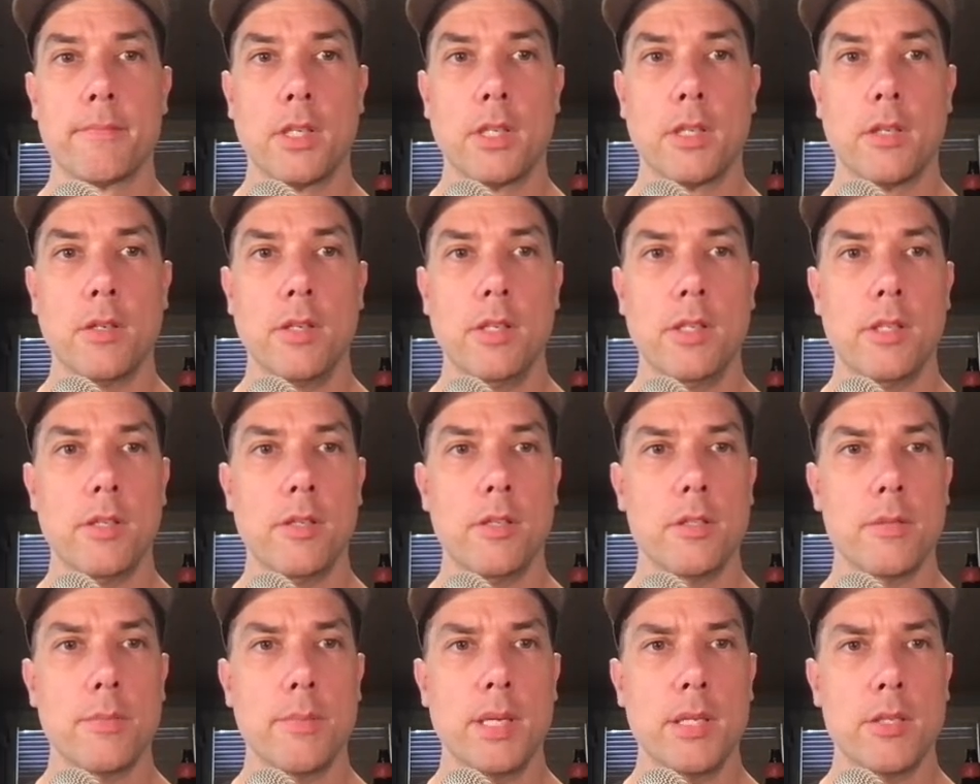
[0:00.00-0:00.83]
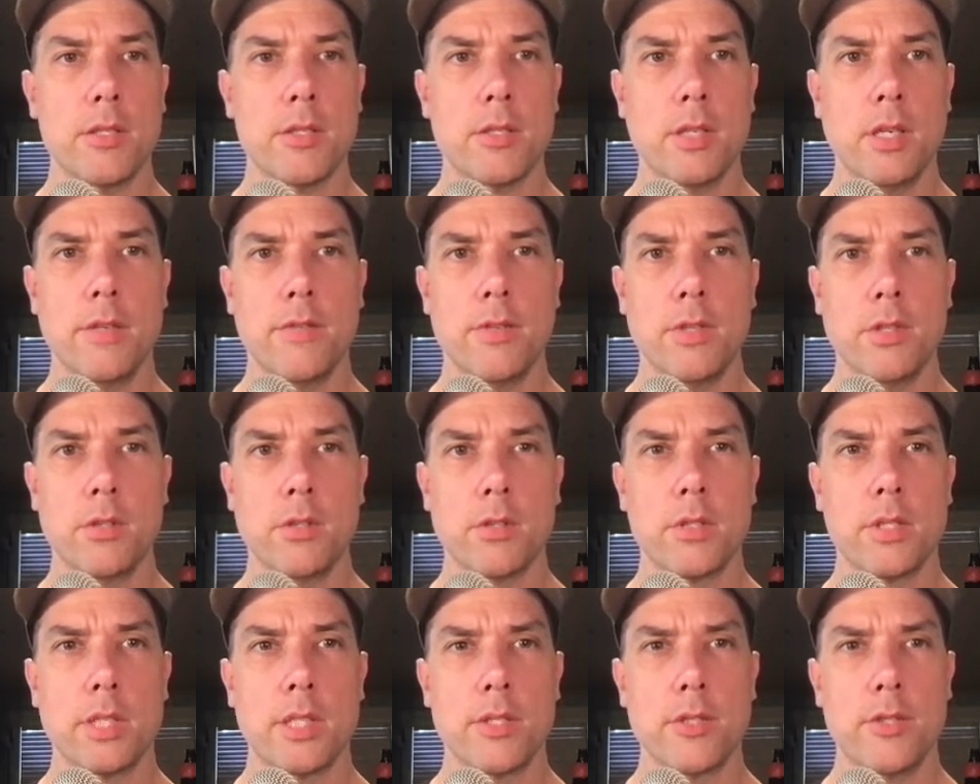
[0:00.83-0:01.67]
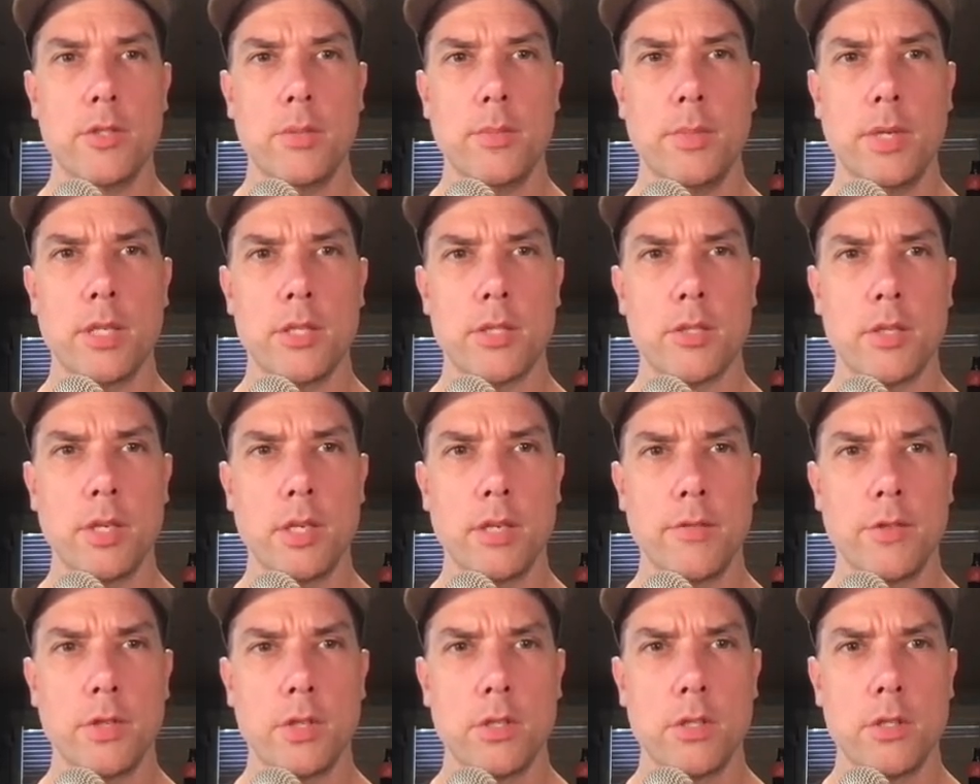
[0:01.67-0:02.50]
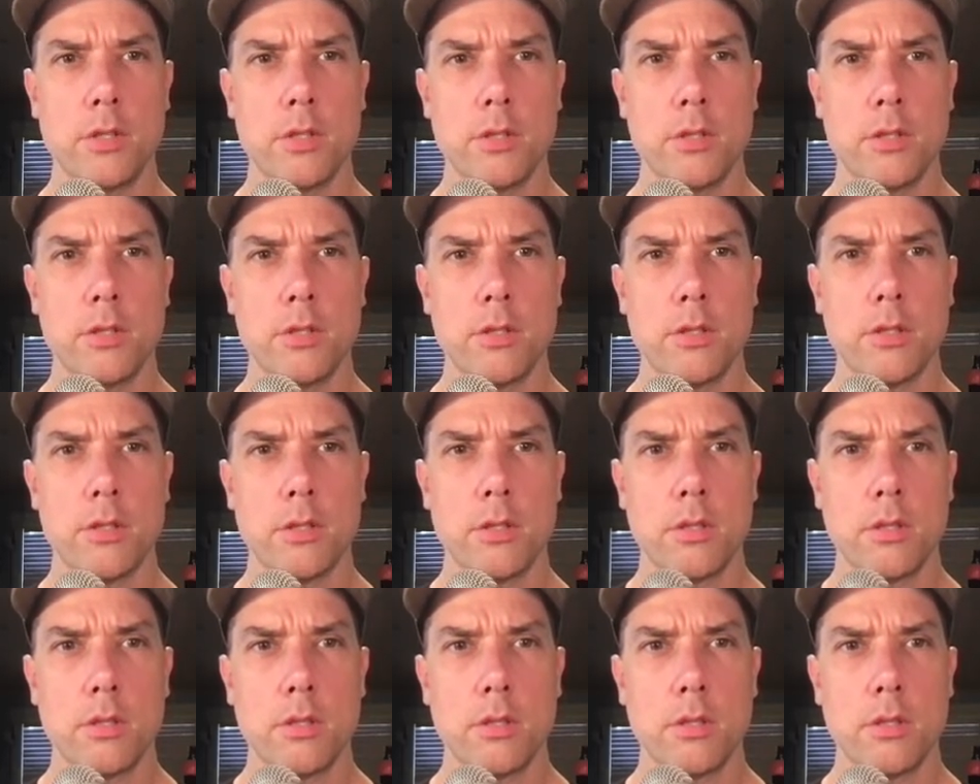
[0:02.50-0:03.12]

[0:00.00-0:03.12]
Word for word: All right, there's a mouse driver. Looks like two mouse drivers,